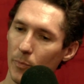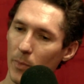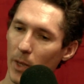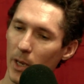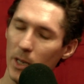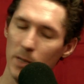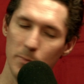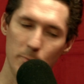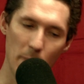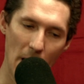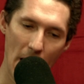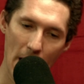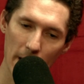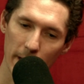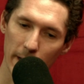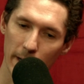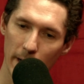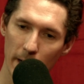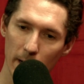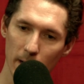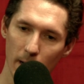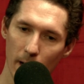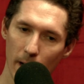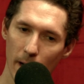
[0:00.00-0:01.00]
He's back in
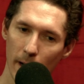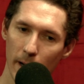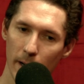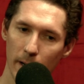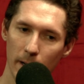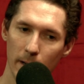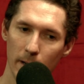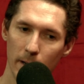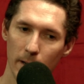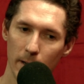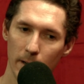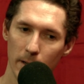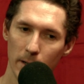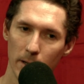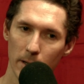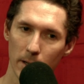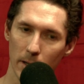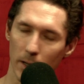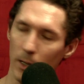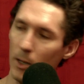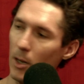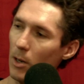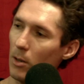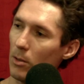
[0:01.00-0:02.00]
LA.
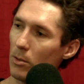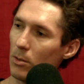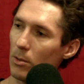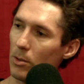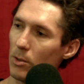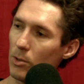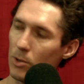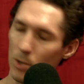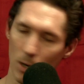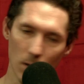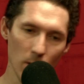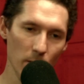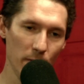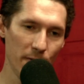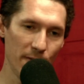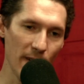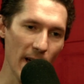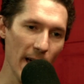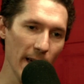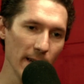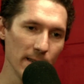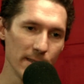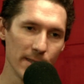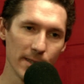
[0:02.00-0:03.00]
You know, Joe
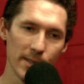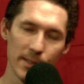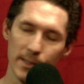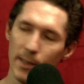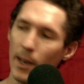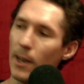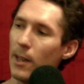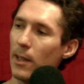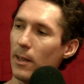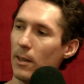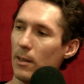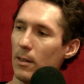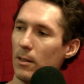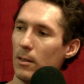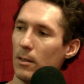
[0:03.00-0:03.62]
finds a city